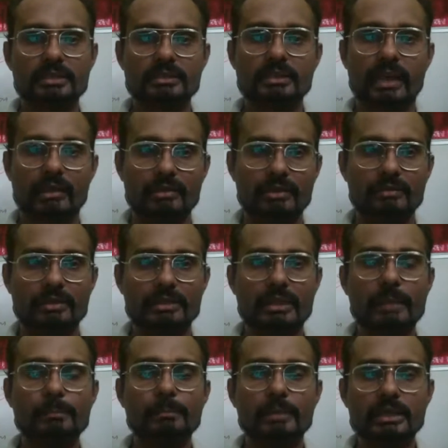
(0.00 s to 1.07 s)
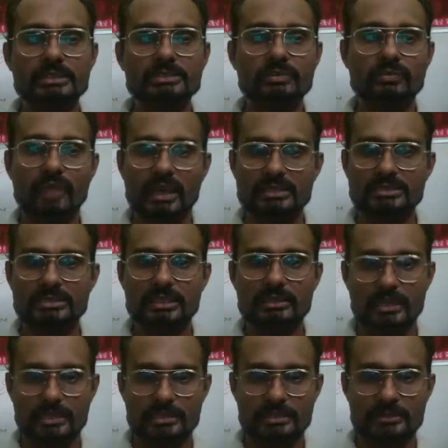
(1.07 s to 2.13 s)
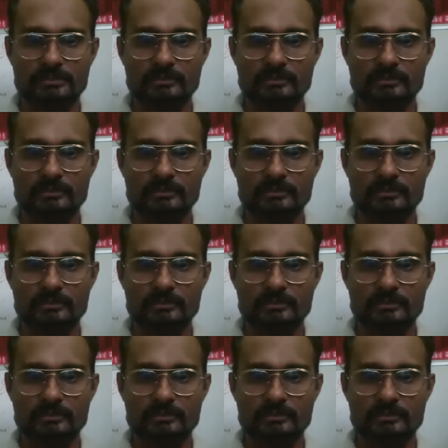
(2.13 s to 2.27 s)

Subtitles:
traveling with a much faster rate.